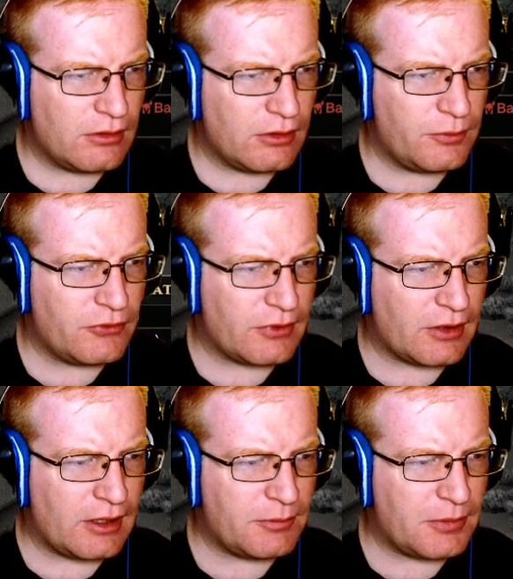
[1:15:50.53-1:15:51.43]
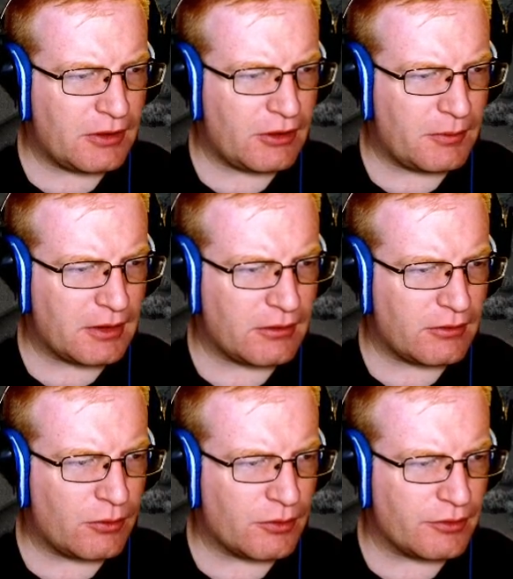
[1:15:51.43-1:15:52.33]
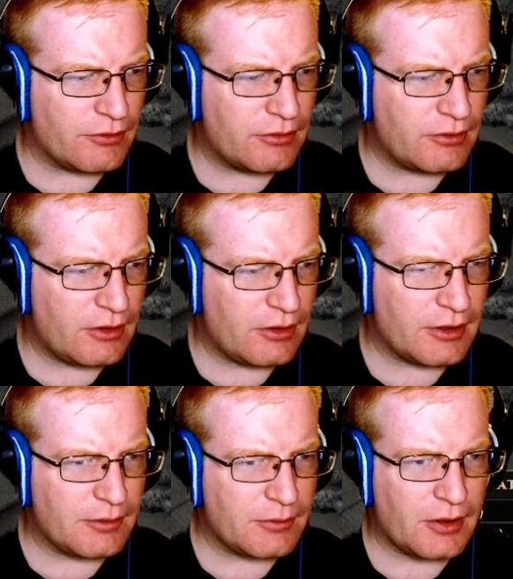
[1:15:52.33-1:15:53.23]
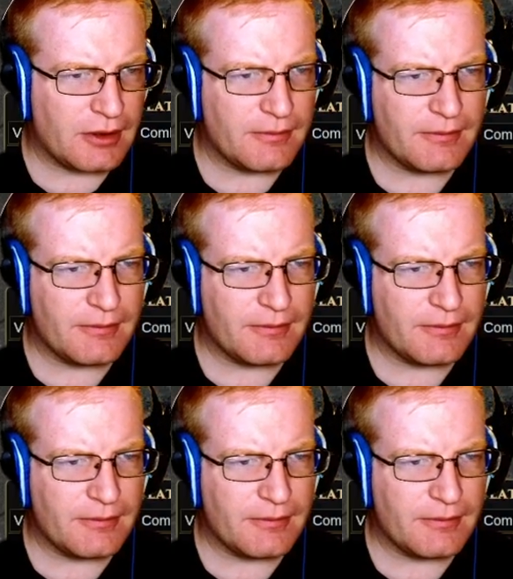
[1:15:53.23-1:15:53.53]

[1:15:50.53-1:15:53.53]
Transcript: Oops, I spent all my orders. Doggone it, Wally.